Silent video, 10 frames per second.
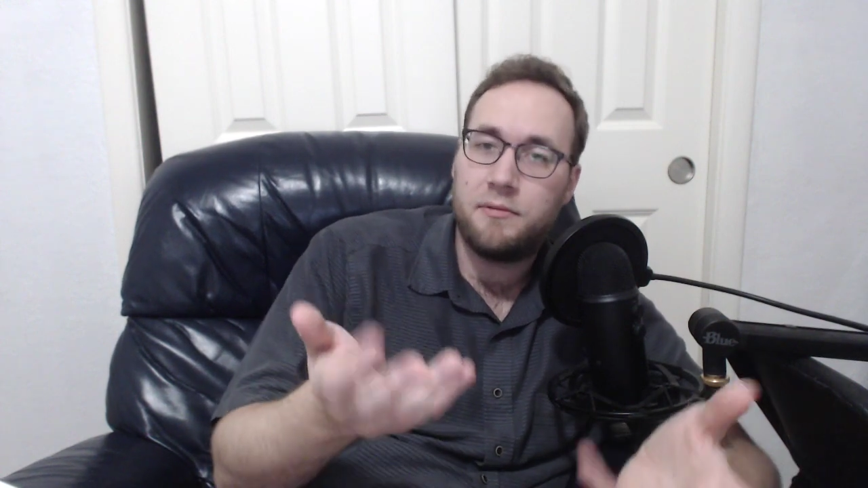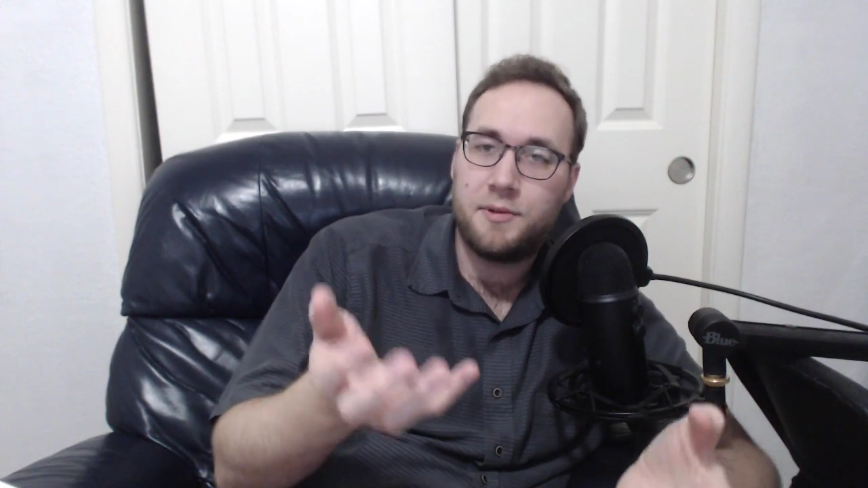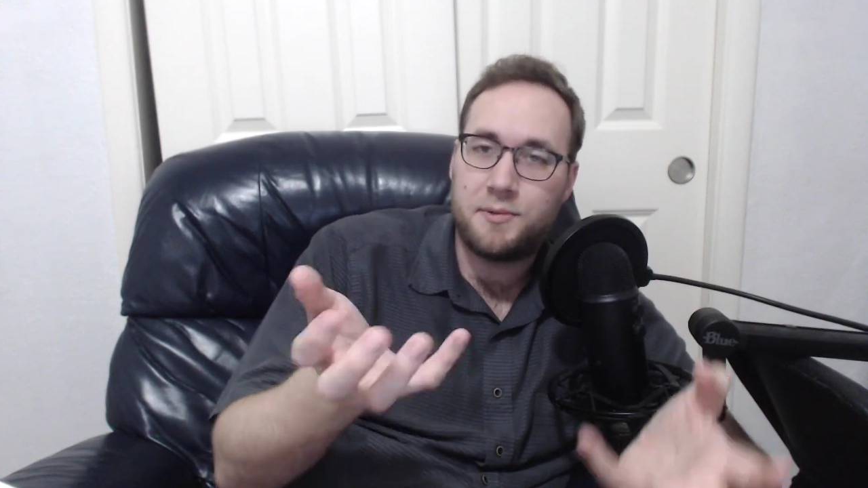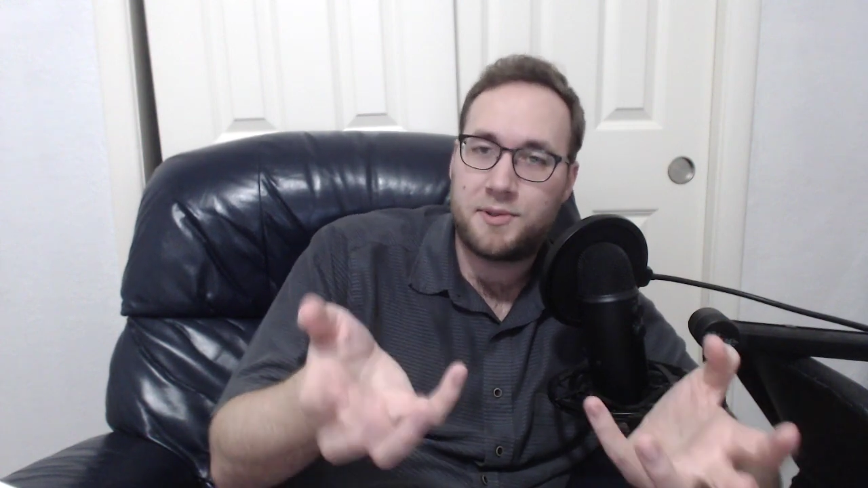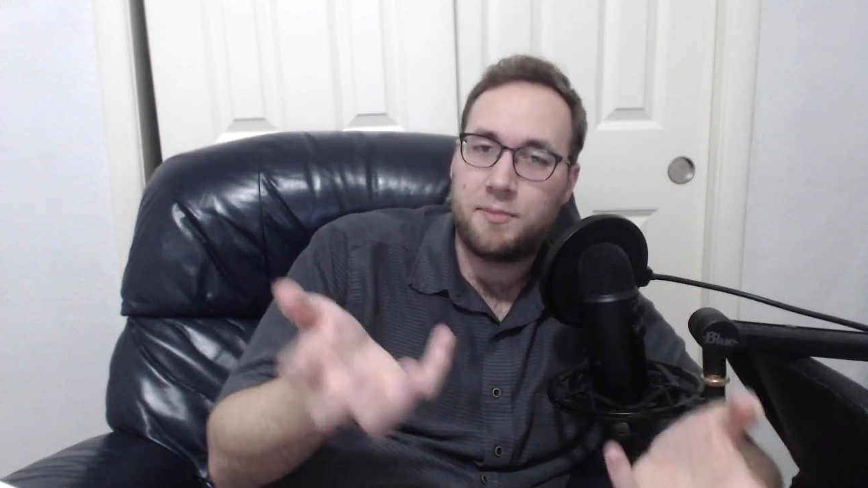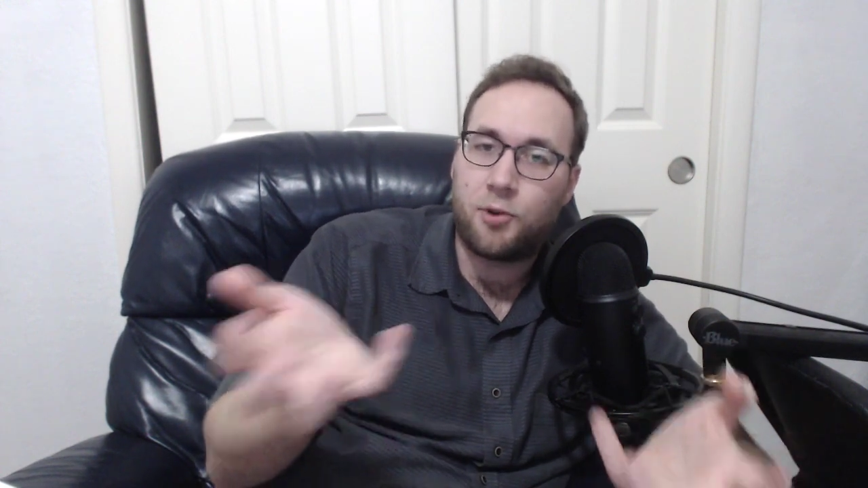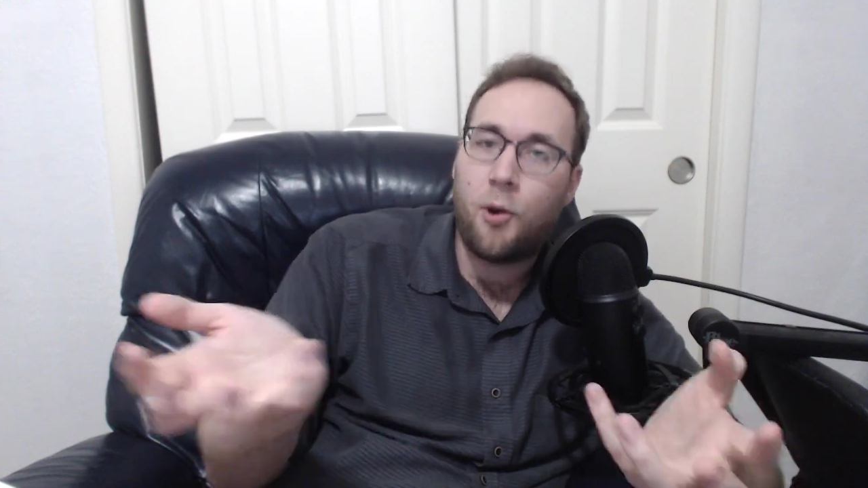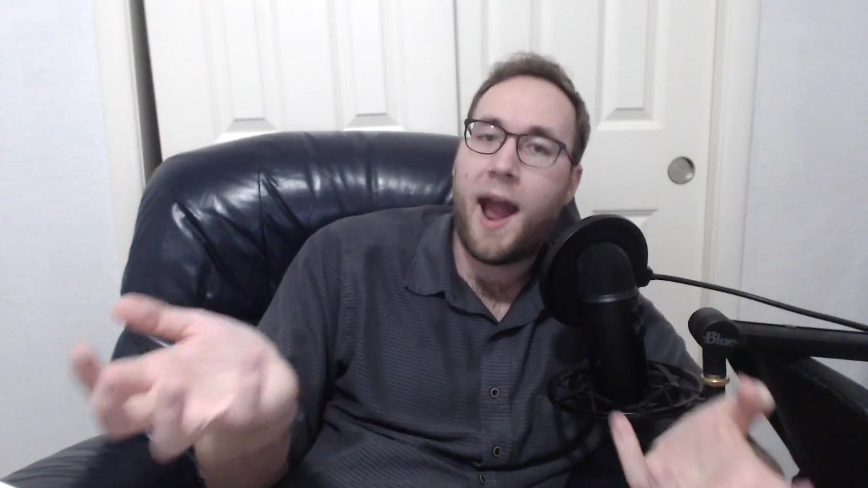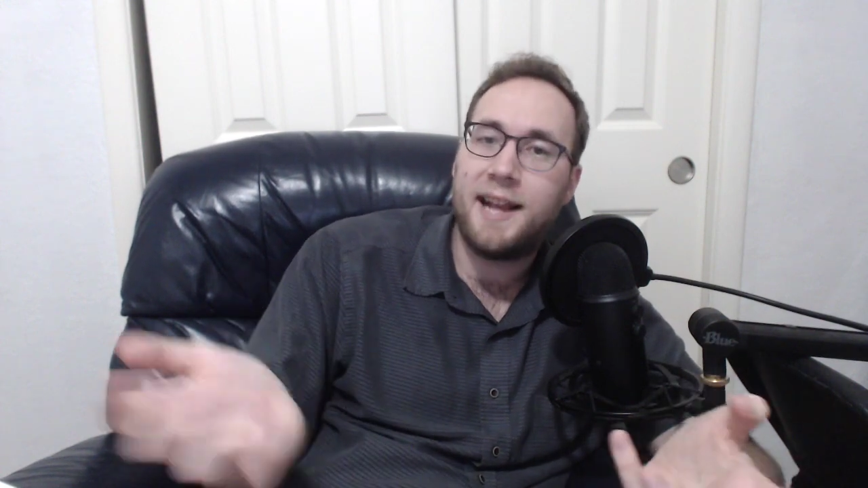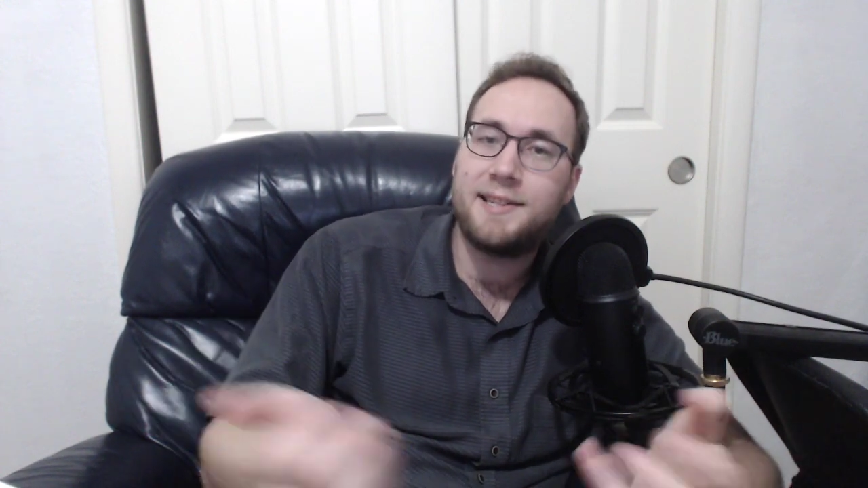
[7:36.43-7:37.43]
There's some
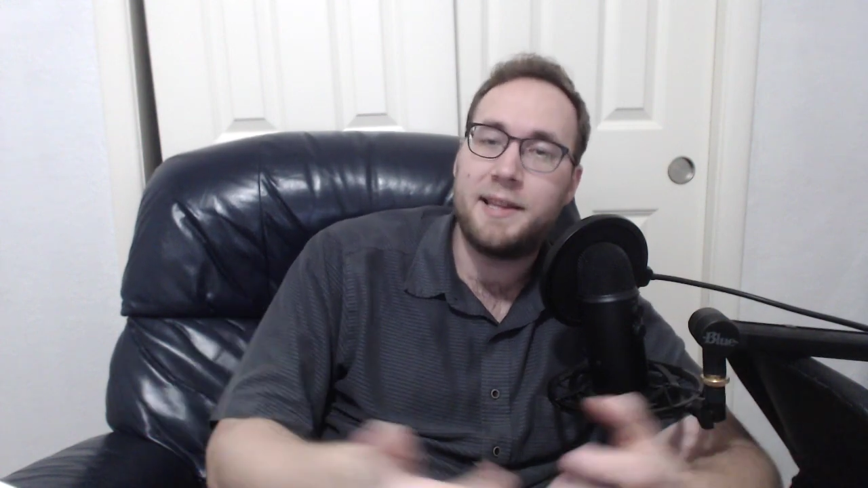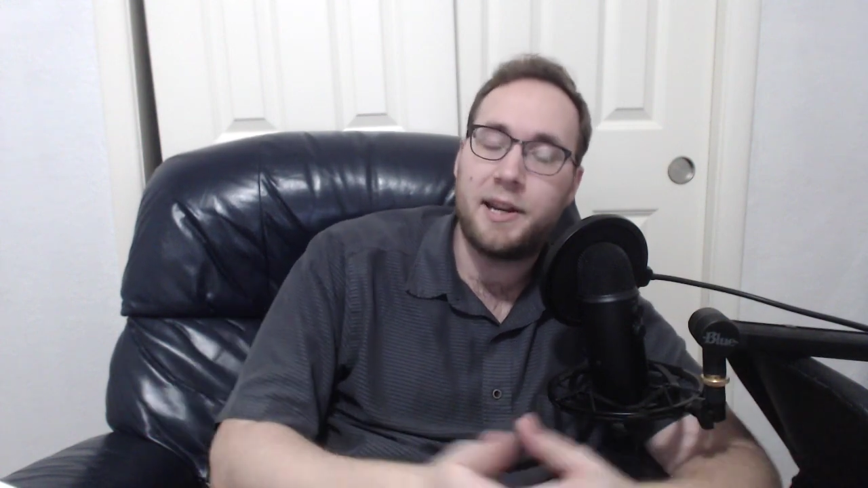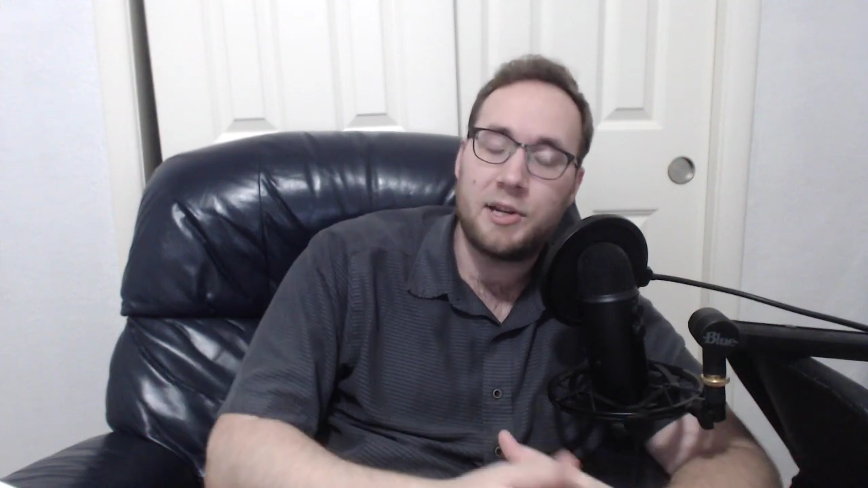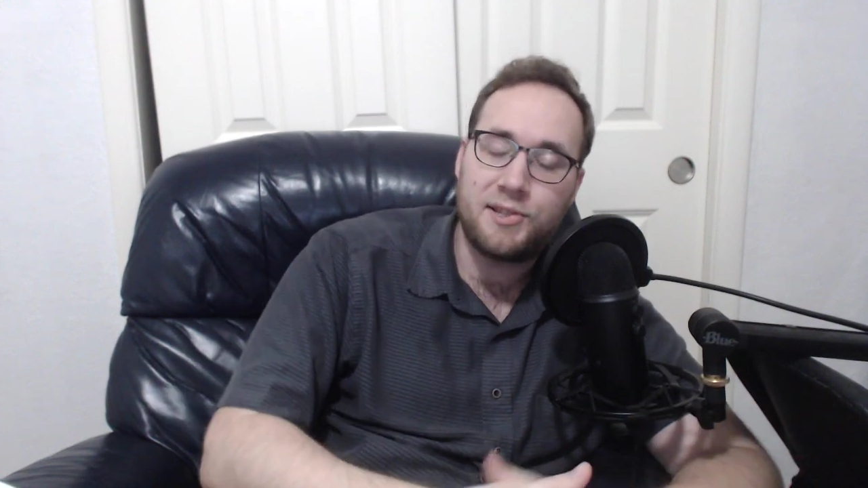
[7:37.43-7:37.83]
cracks in there.